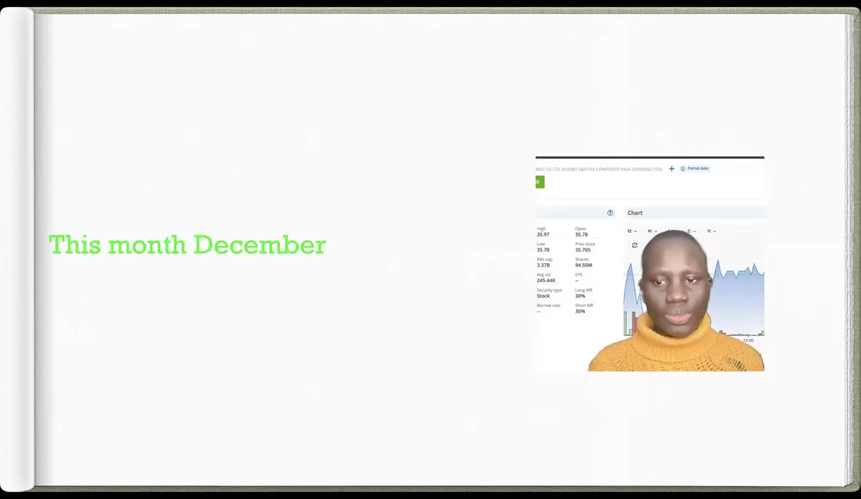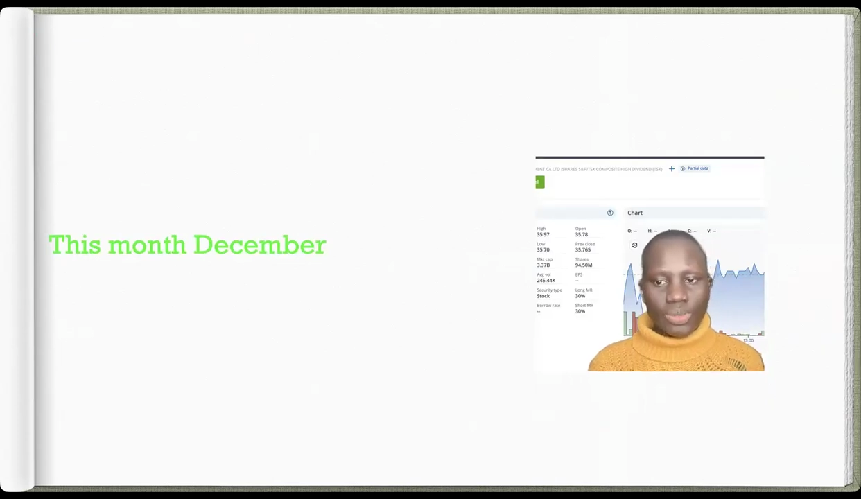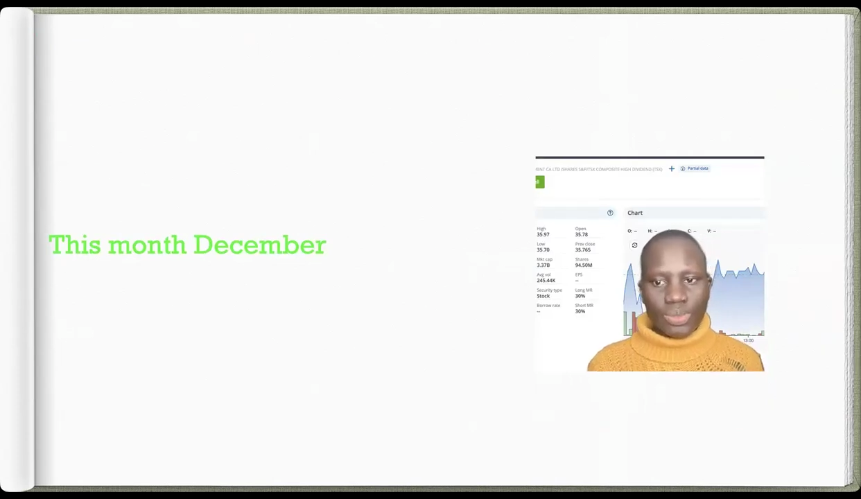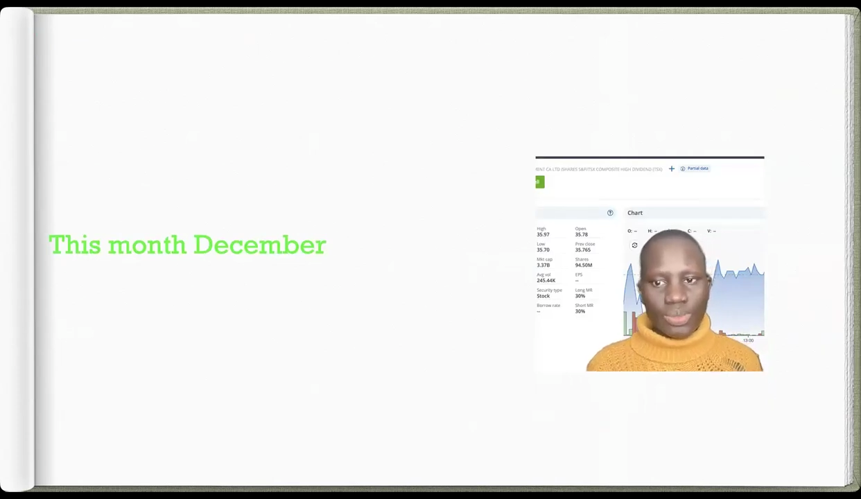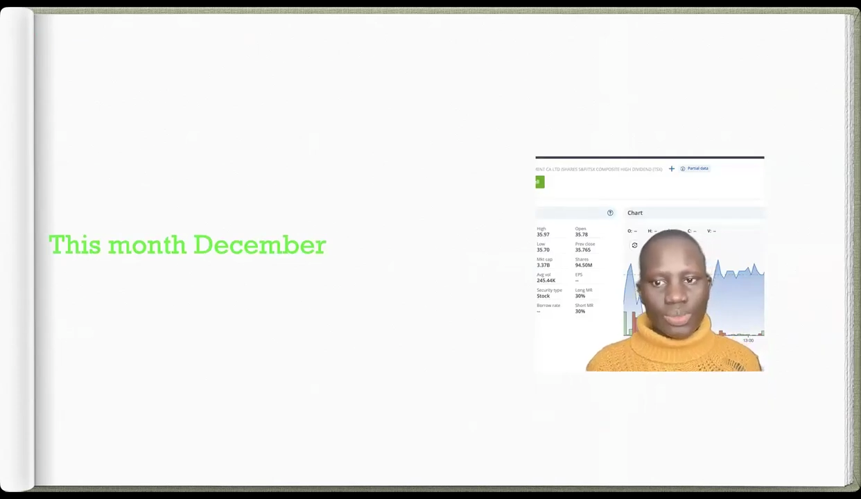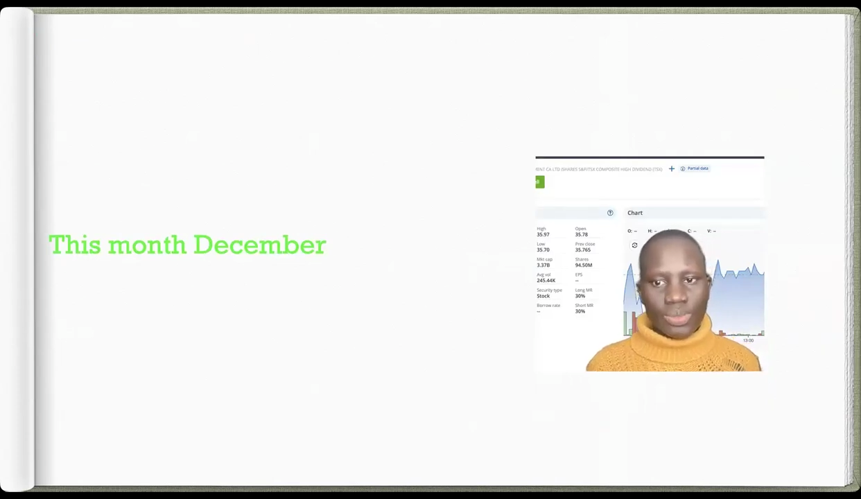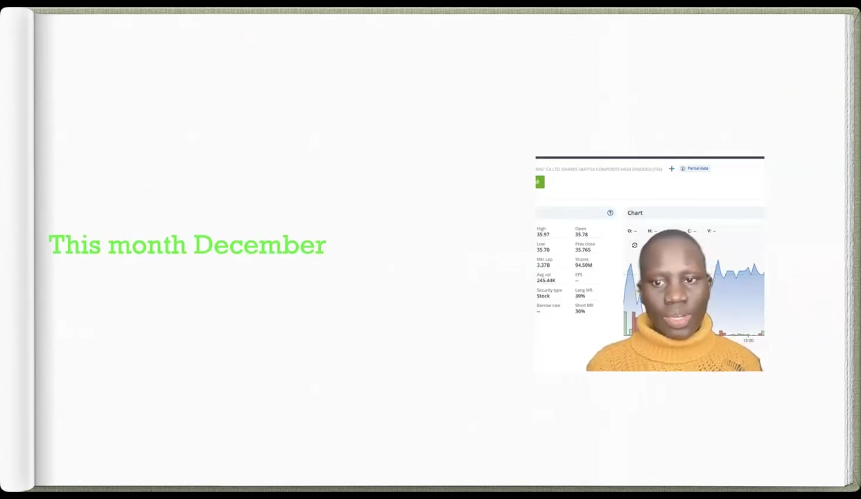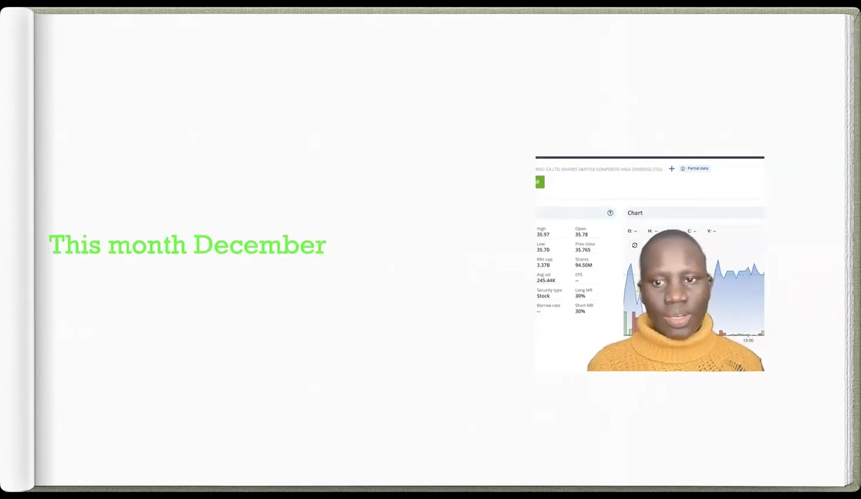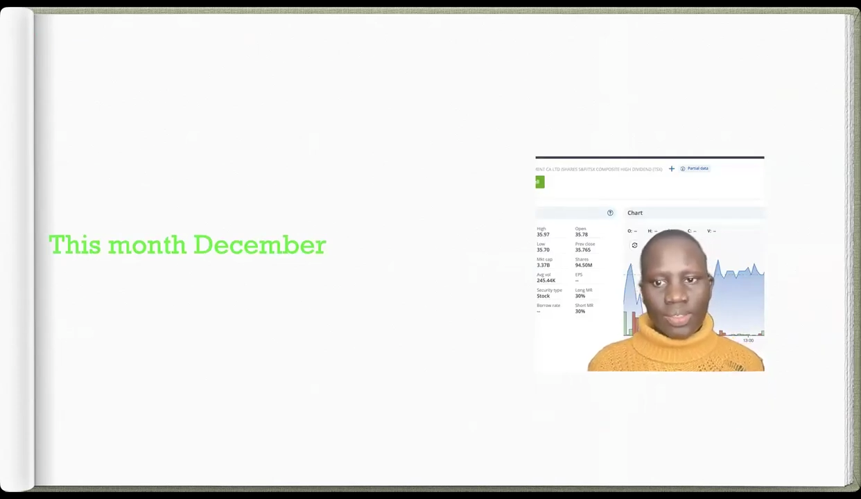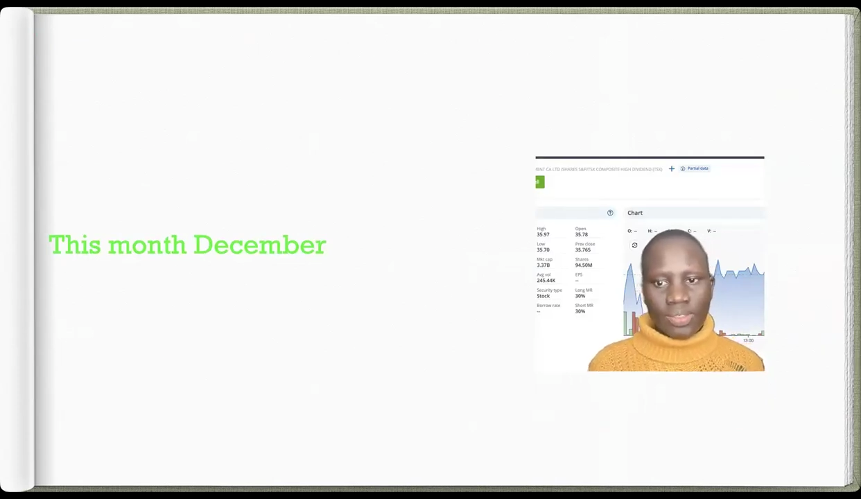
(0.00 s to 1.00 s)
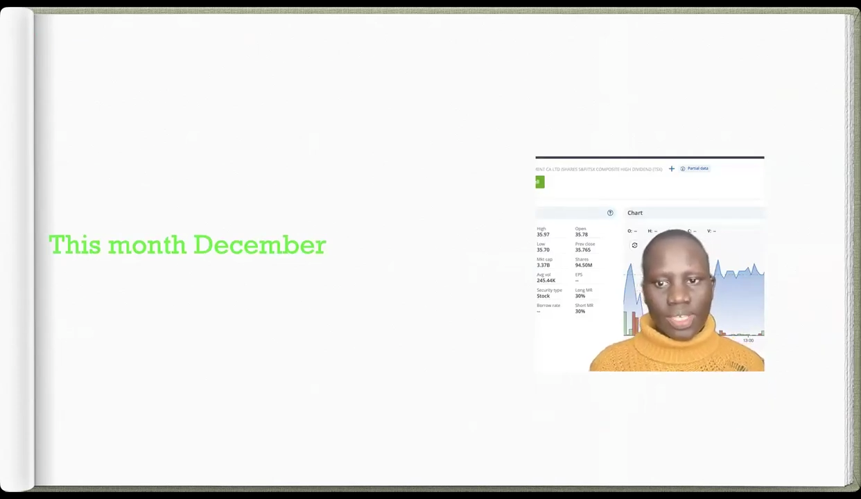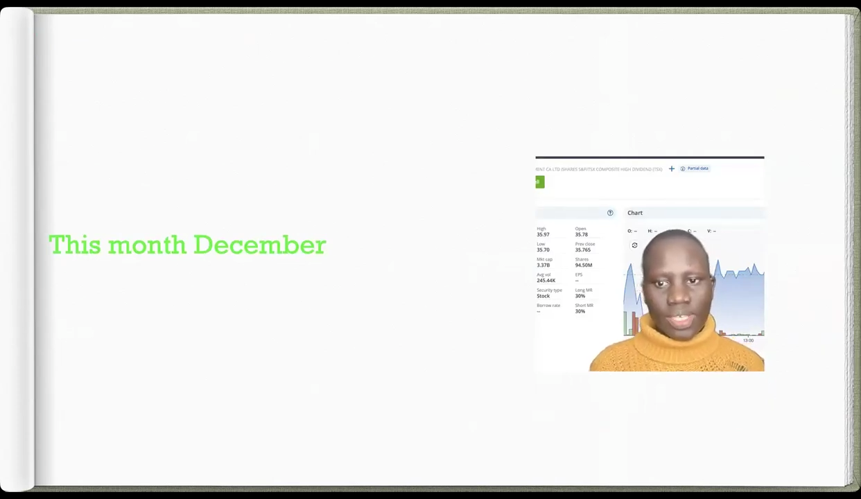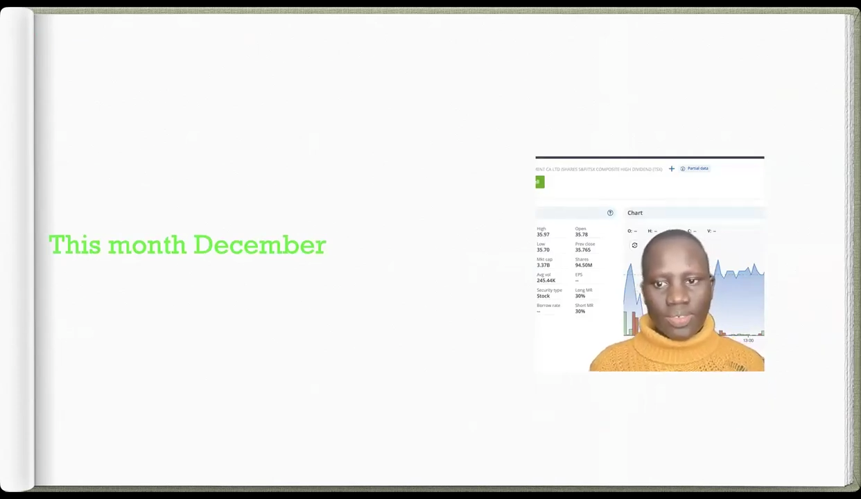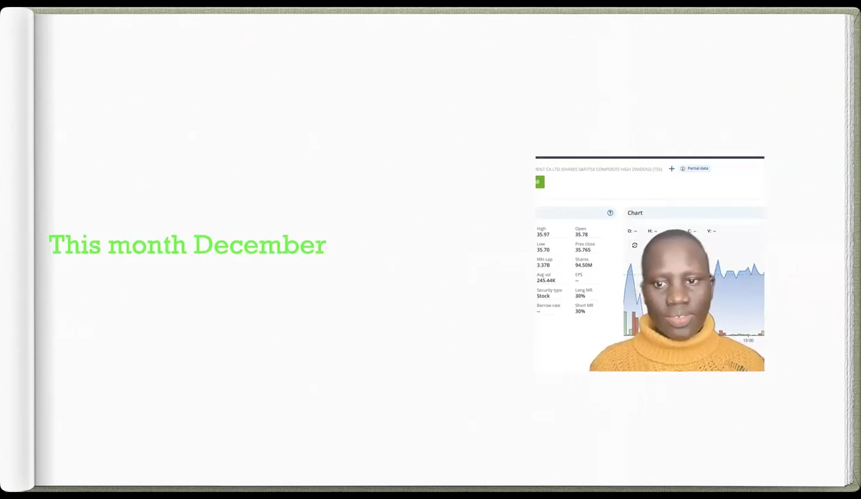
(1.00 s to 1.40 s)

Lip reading: do a transfer,